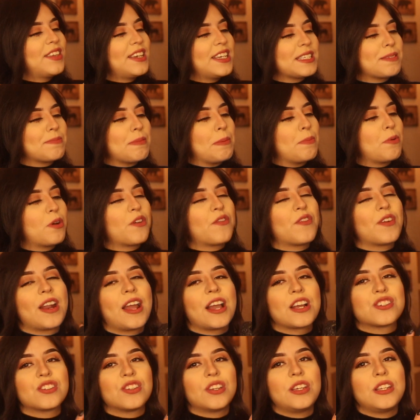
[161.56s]
this. My boyfriend
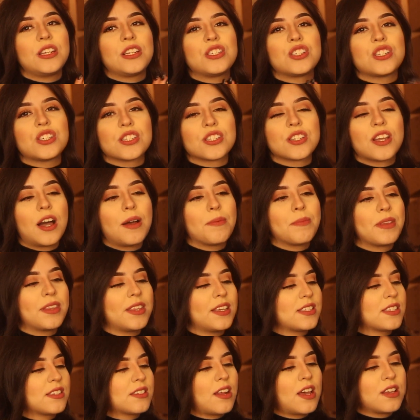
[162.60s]
actually just got me
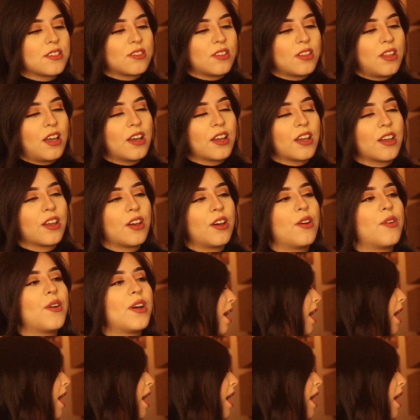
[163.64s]
this not so long ago.